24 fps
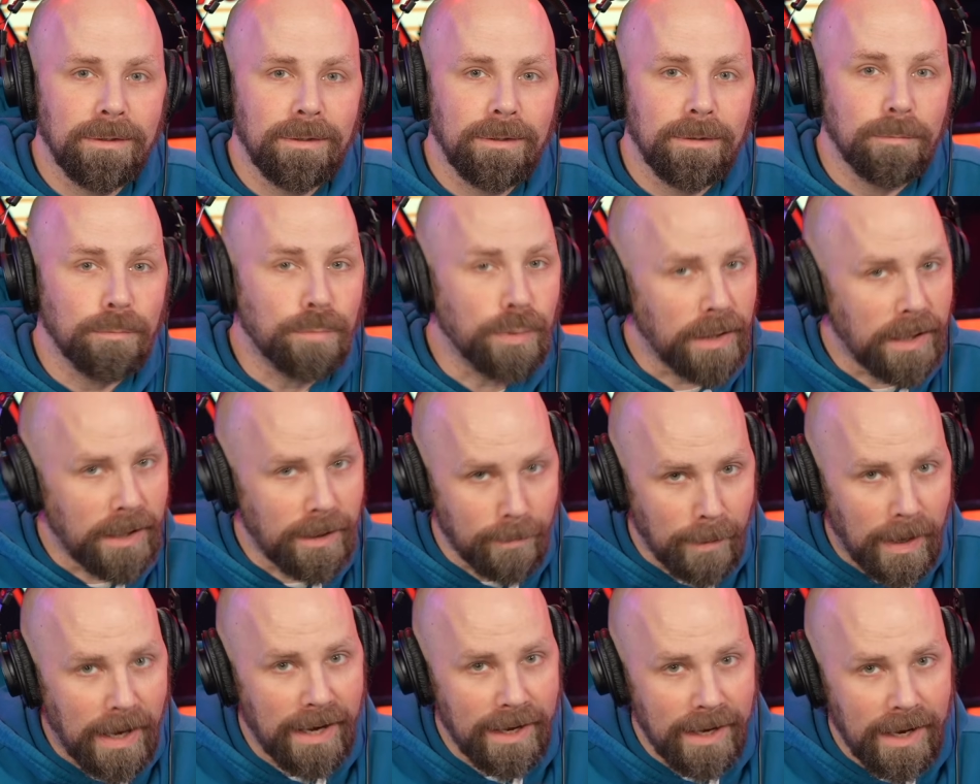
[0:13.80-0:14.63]
But in
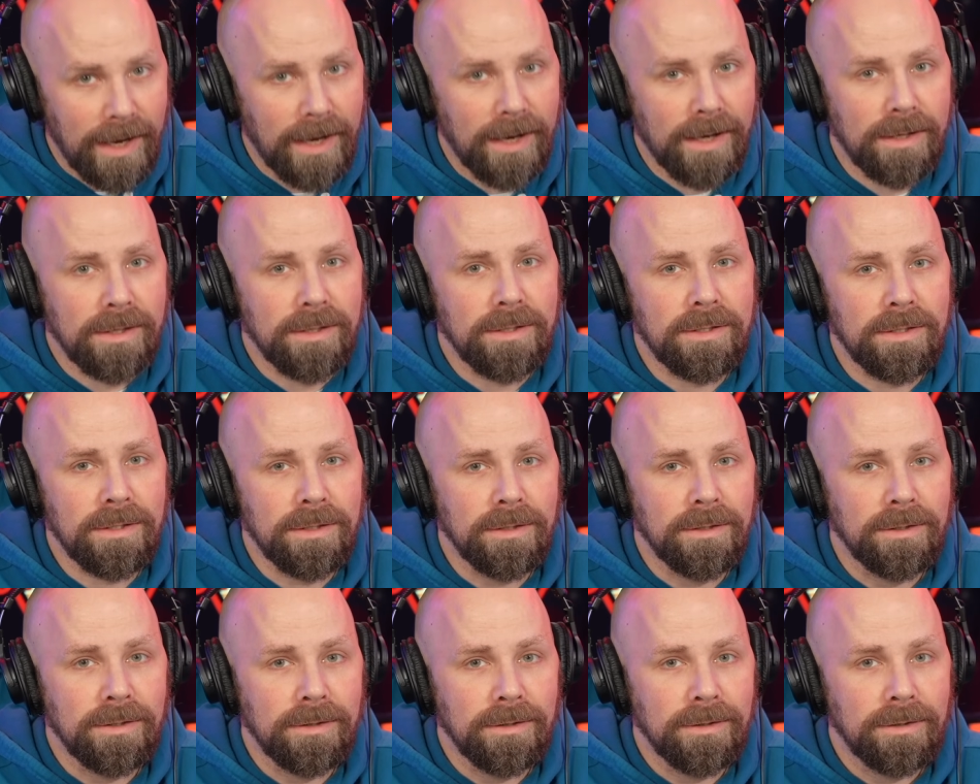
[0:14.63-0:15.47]
my hands,
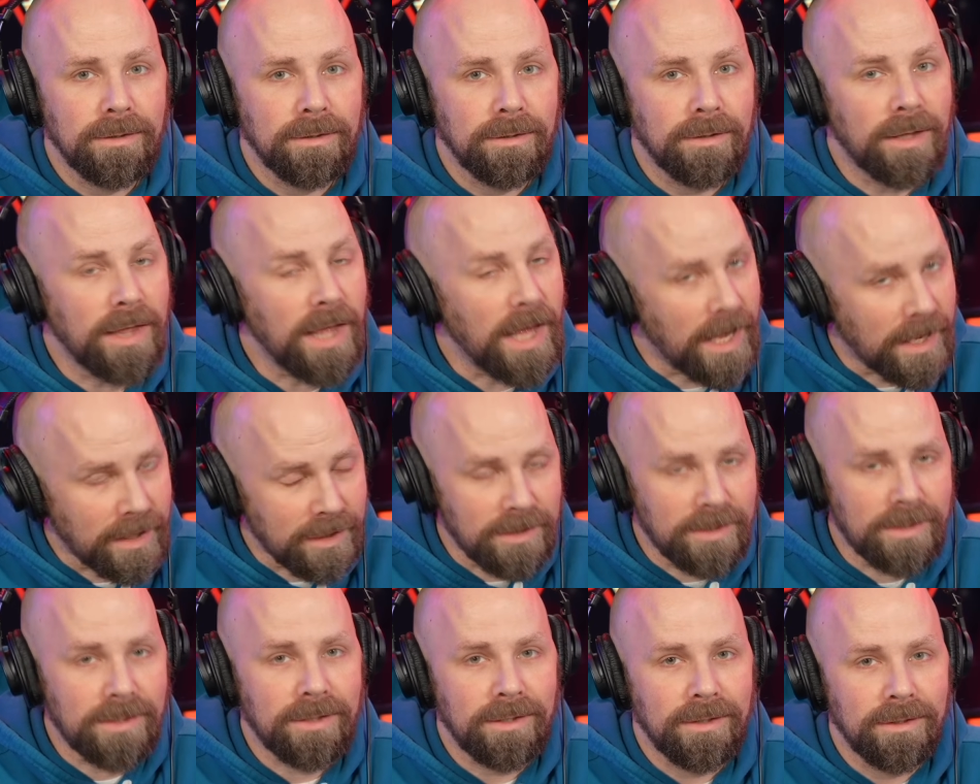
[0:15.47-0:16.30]

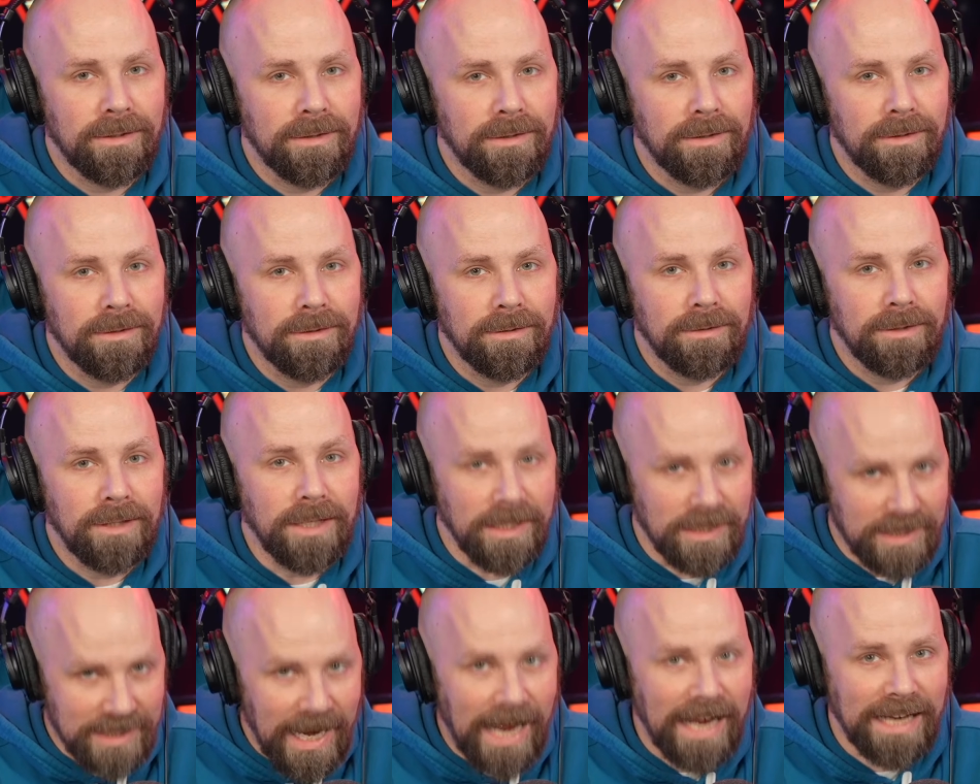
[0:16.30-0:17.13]
this
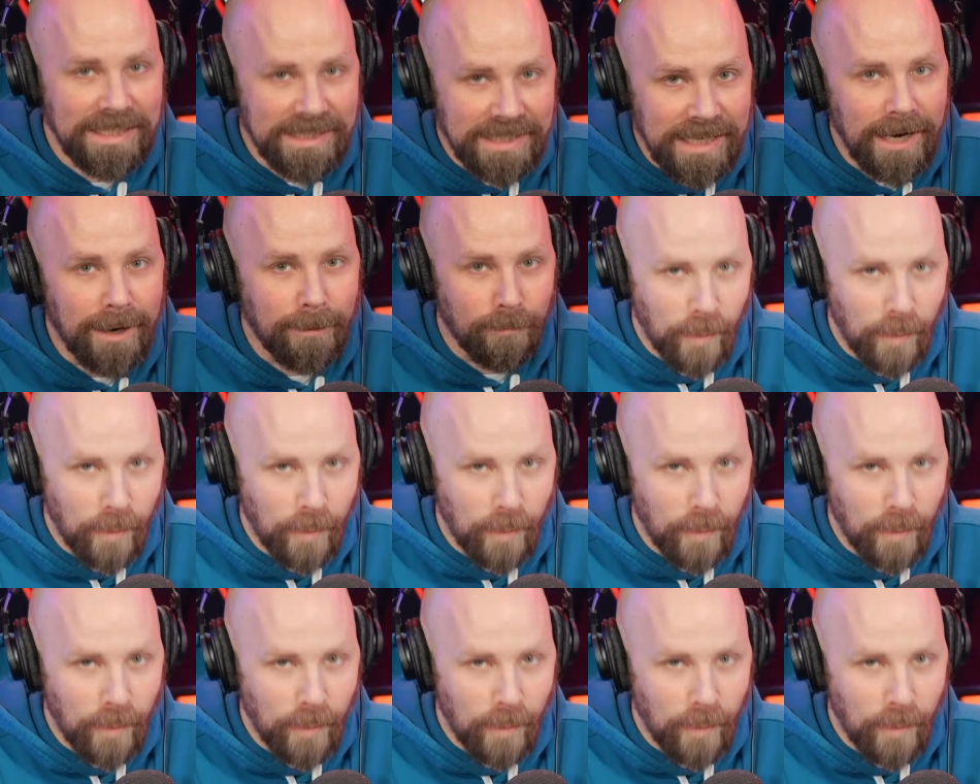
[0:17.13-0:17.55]
is Not Sam